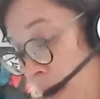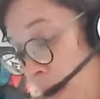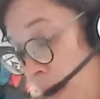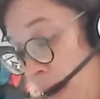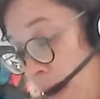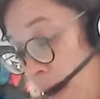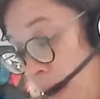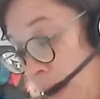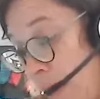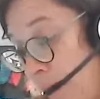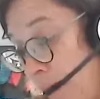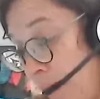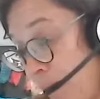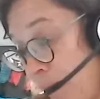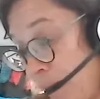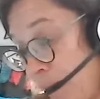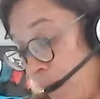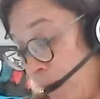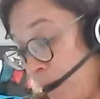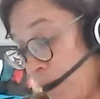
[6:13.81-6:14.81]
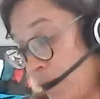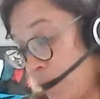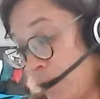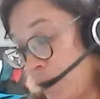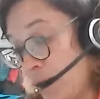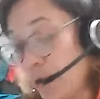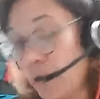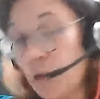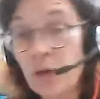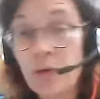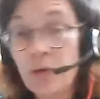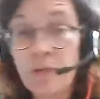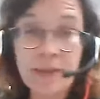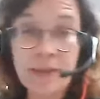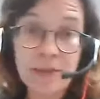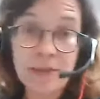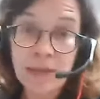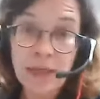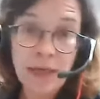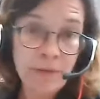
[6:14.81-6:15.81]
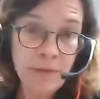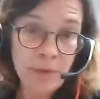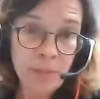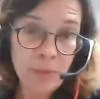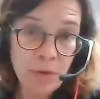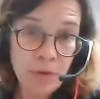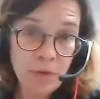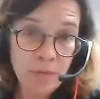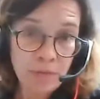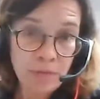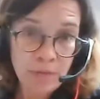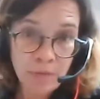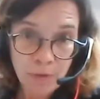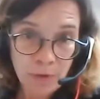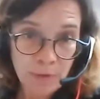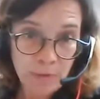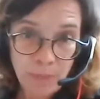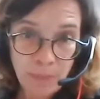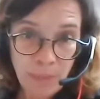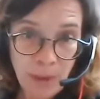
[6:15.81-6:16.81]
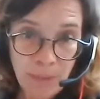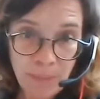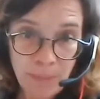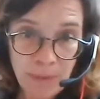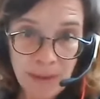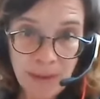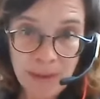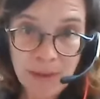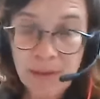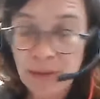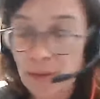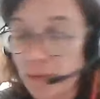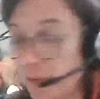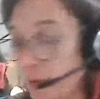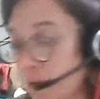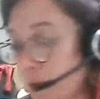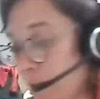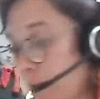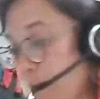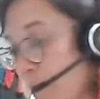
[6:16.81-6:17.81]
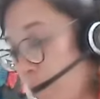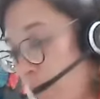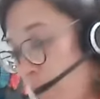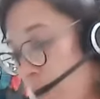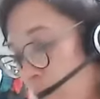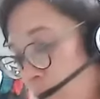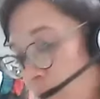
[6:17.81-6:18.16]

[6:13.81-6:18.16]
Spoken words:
So that's terrible for the puppies, obviously, but it's